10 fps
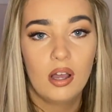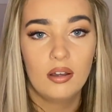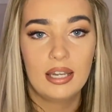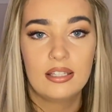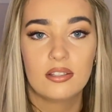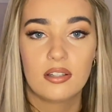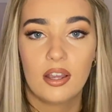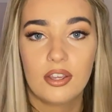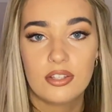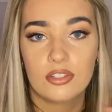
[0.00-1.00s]
I'll need to
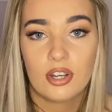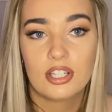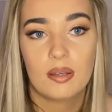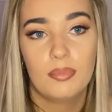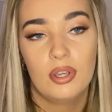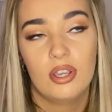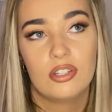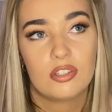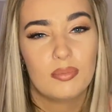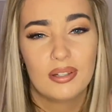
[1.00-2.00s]
start using dry shampoo
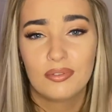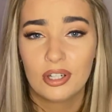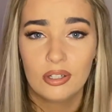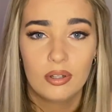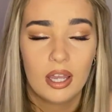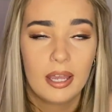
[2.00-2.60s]
just on my root.